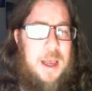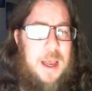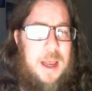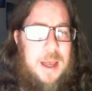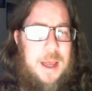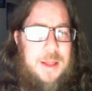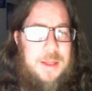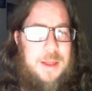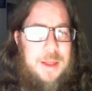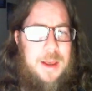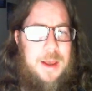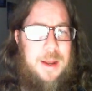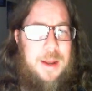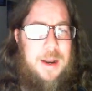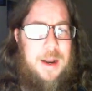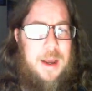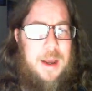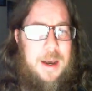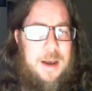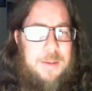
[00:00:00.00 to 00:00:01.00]
And
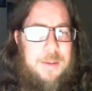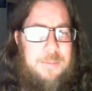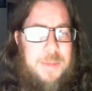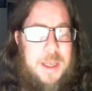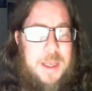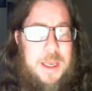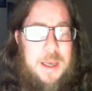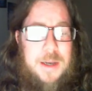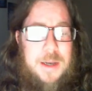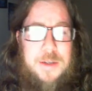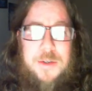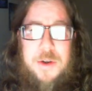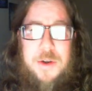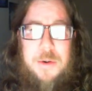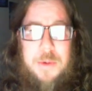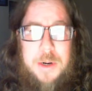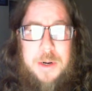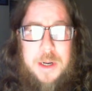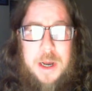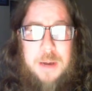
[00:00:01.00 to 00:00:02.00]
then um,
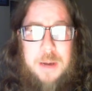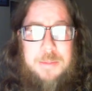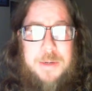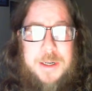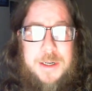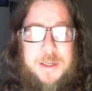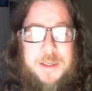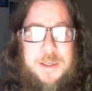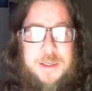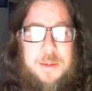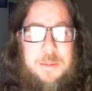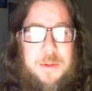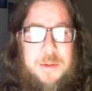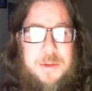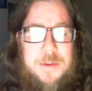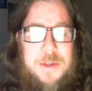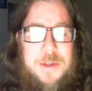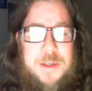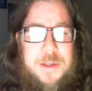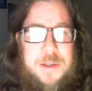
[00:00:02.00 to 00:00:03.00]
ESO adopted a similar
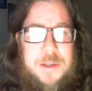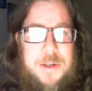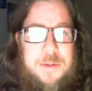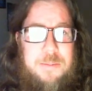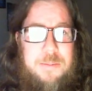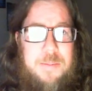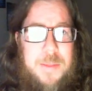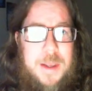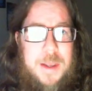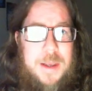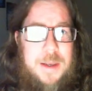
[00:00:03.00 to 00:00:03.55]
system,